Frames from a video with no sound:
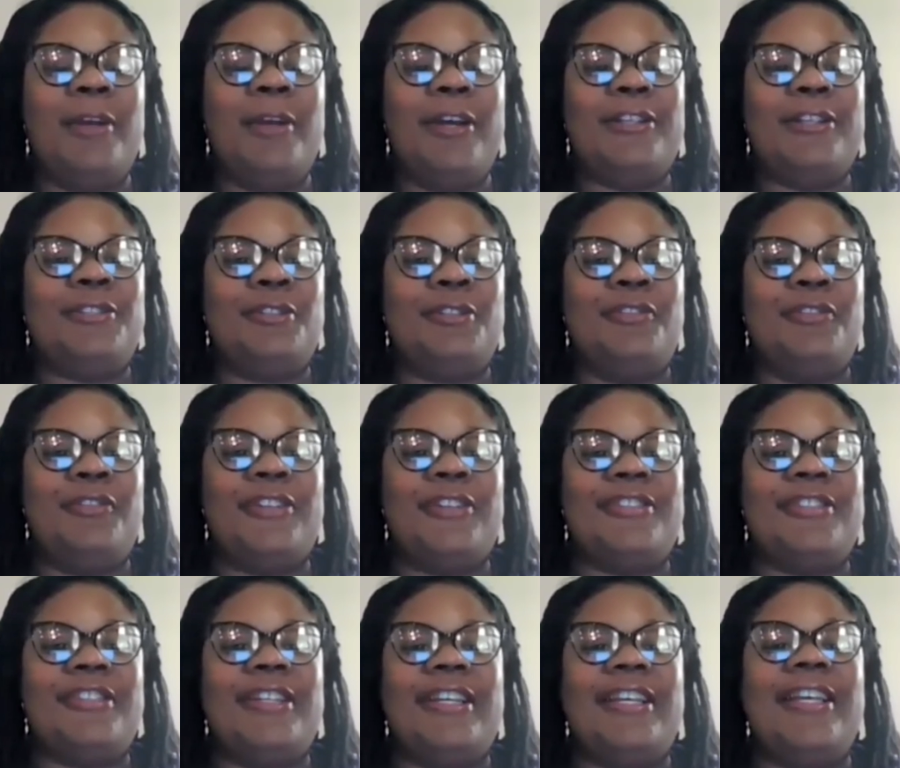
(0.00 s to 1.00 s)
Mary's
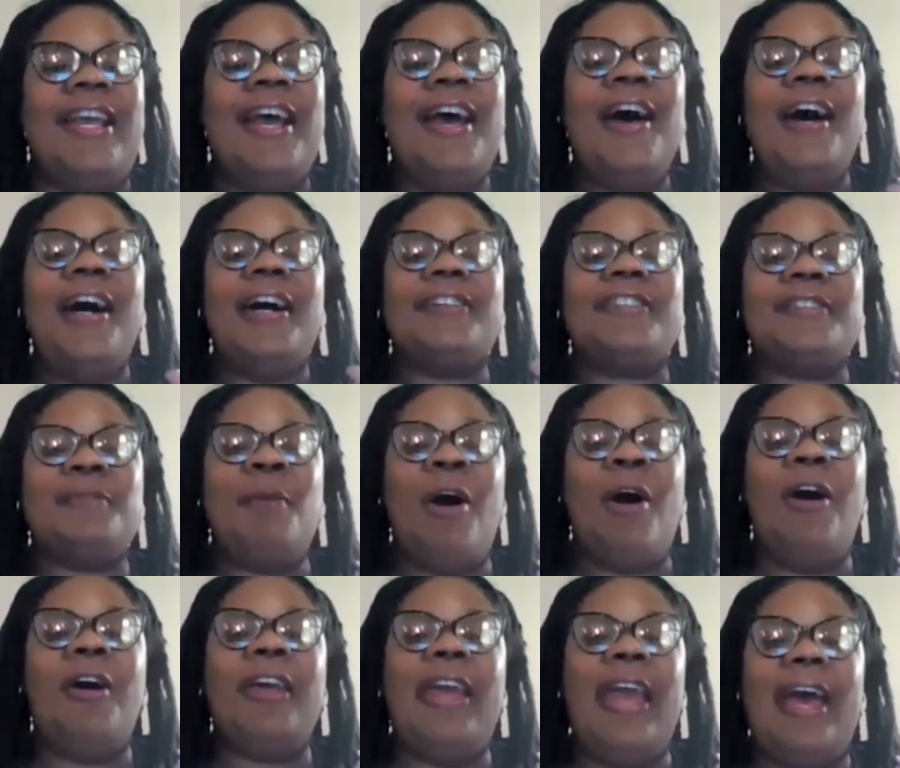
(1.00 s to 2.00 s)
University, a
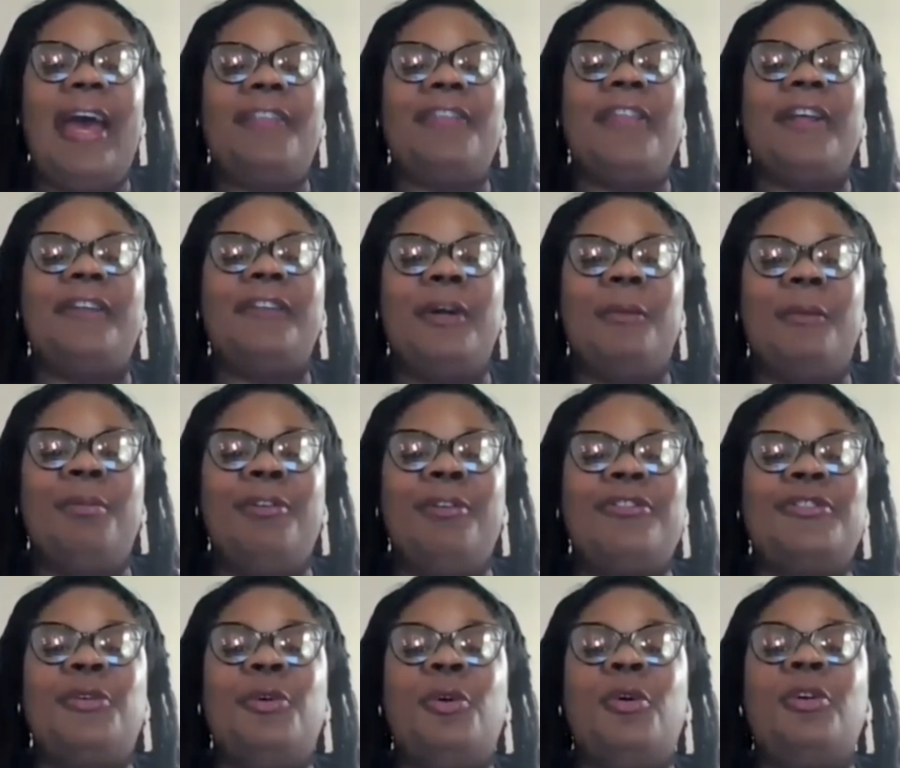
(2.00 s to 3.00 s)
small Catholic liberal
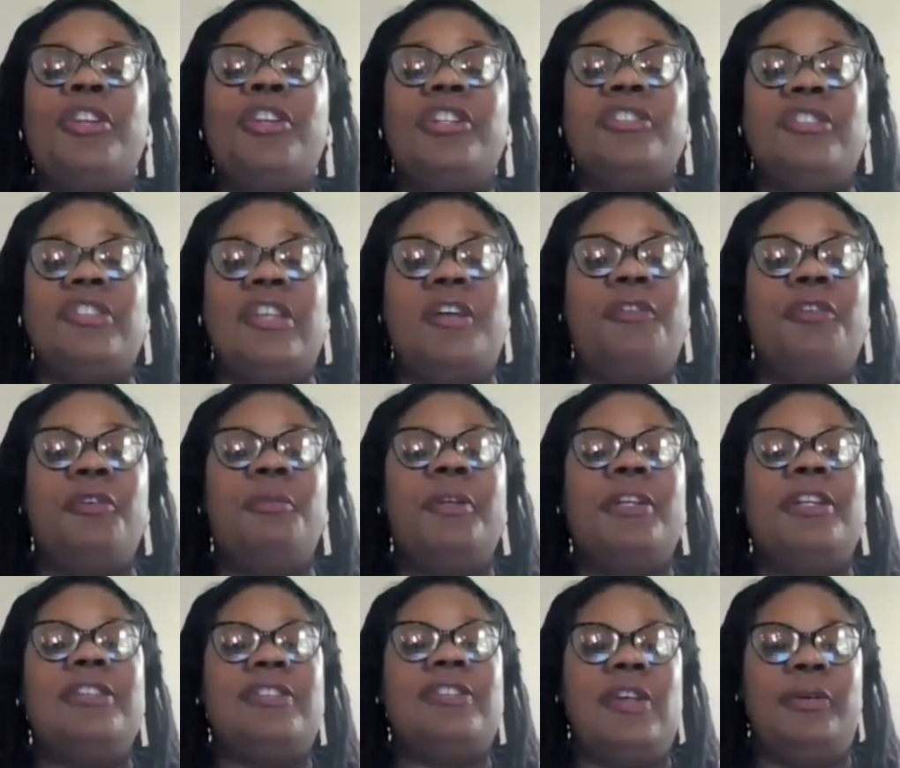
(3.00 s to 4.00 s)
school in southern
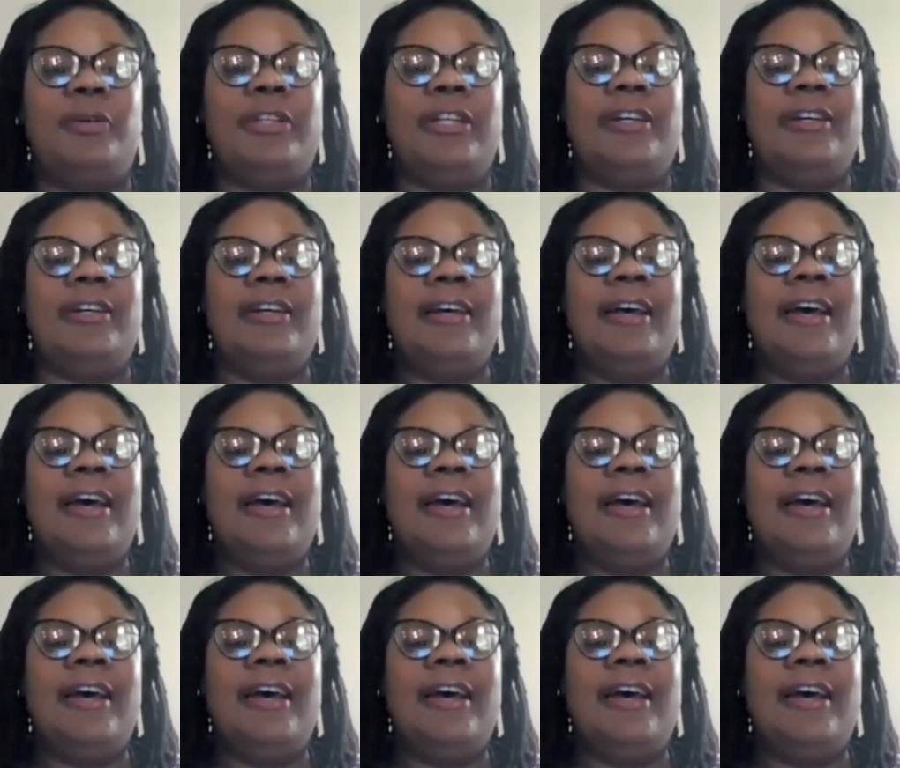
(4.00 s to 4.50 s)
Minnesota.